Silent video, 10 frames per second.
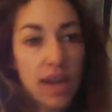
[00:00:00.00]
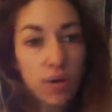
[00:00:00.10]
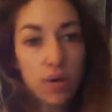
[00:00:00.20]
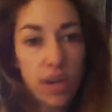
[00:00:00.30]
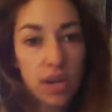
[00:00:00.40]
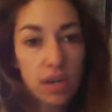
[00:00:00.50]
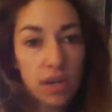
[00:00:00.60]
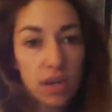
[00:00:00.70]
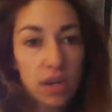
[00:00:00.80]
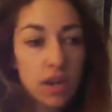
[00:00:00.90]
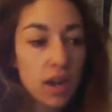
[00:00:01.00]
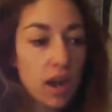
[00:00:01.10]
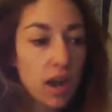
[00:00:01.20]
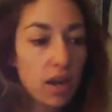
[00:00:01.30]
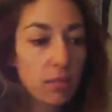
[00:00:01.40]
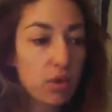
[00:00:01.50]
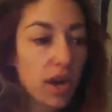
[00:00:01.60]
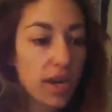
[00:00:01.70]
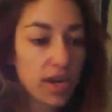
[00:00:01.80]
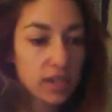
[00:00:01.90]
I don't eat, or
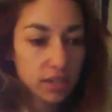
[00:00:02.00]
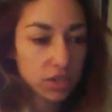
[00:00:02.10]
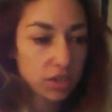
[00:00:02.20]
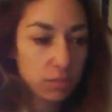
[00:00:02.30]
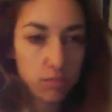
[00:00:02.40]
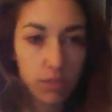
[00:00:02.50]
I eat just,